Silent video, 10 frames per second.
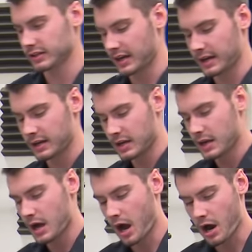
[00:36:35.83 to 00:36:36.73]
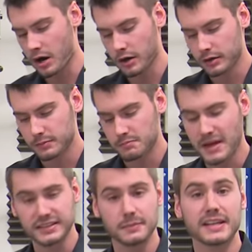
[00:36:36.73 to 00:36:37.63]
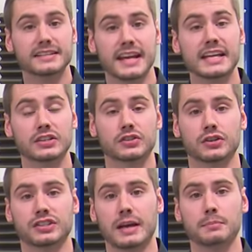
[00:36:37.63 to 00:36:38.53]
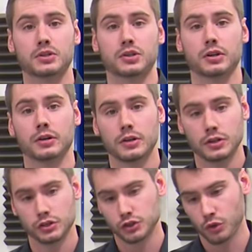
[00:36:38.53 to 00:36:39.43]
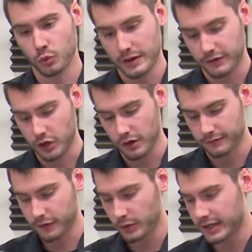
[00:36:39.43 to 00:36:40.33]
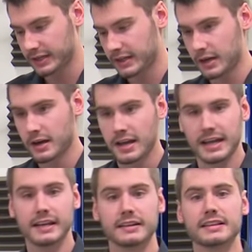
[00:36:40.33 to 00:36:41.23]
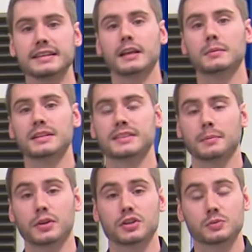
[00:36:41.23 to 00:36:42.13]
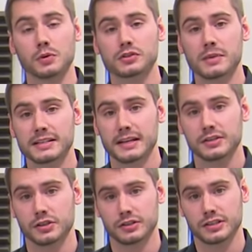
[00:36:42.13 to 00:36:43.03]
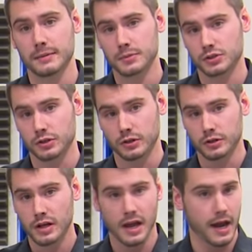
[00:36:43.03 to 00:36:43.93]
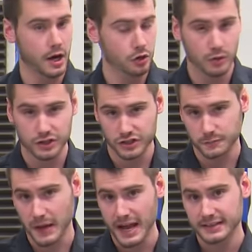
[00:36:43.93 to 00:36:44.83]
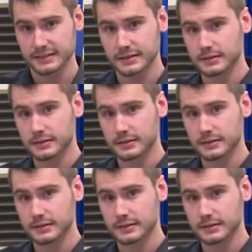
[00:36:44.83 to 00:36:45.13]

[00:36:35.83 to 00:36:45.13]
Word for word: that are meant to maintain a certain temperature. So we have current flowing into there, heating these elements up, and they're supposed to maintain a certain temperature. Air rushes past,